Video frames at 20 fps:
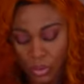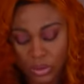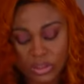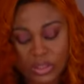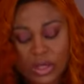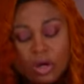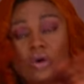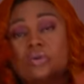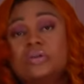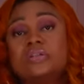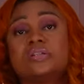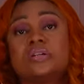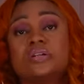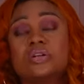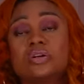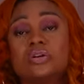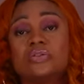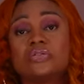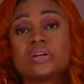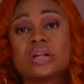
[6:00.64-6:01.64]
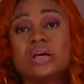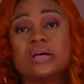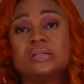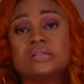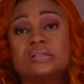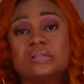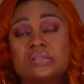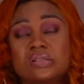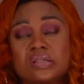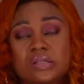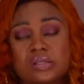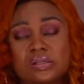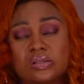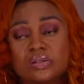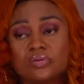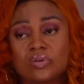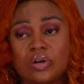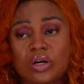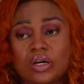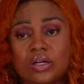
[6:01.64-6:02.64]
thing I always tell a lot of clients is this,
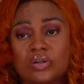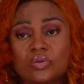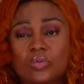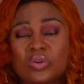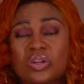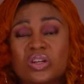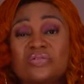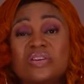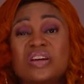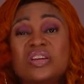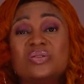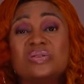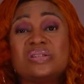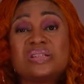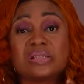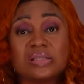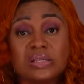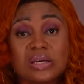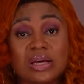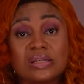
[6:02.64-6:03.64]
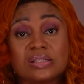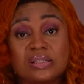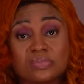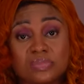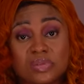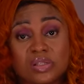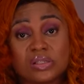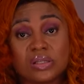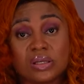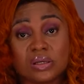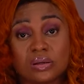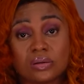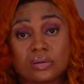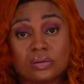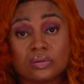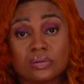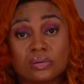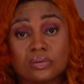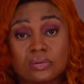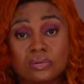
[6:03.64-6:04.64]
right? Whatever you see as a mistake
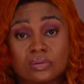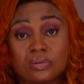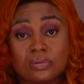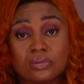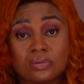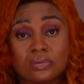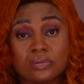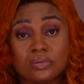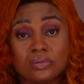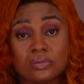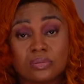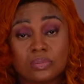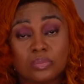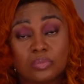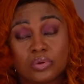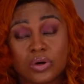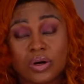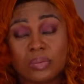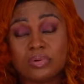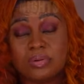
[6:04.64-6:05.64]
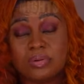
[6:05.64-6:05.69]
probably